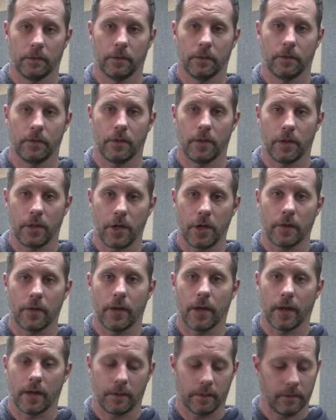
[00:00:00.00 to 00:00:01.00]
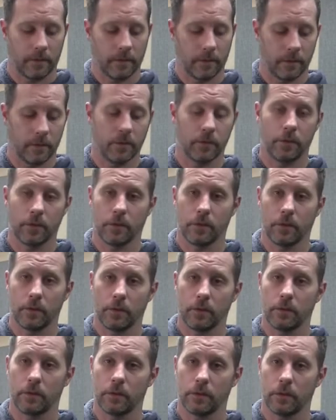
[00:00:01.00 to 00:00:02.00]
So you can hear that do
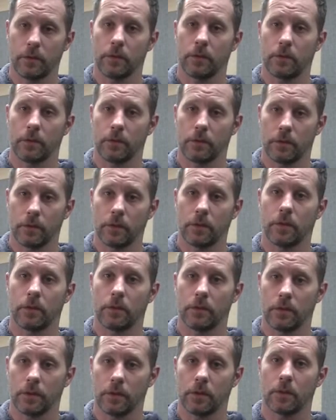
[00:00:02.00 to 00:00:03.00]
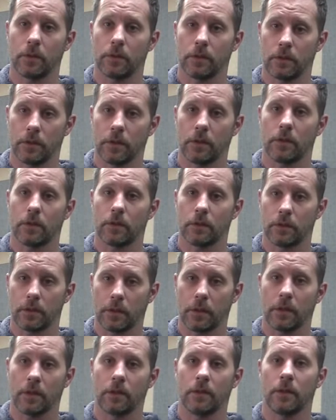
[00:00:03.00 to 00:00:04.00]
do do do do do do do do
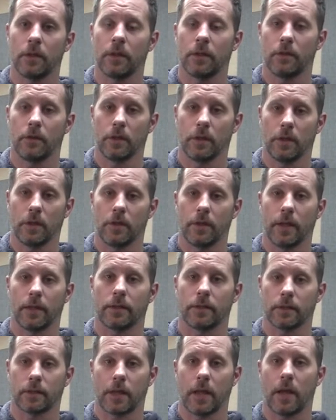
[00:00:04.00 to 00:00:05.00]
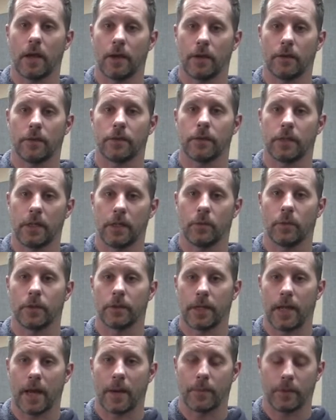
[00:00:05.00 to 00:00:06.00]
do. You can hear that scale
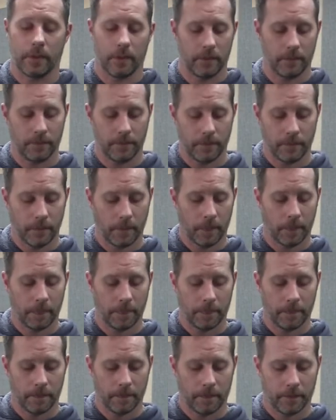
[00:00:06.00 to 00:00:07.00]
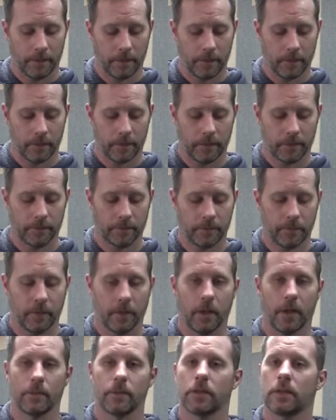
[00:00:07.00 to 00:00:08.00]
sequence happening.
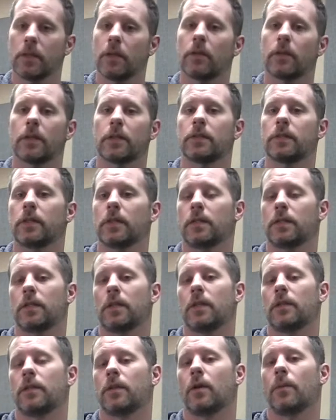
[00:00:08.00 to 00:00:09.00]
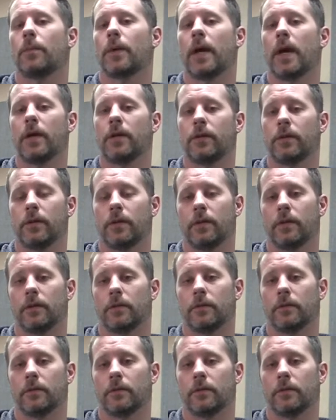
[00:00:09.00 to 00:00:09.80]
And I'm still in a 16th note pattern here.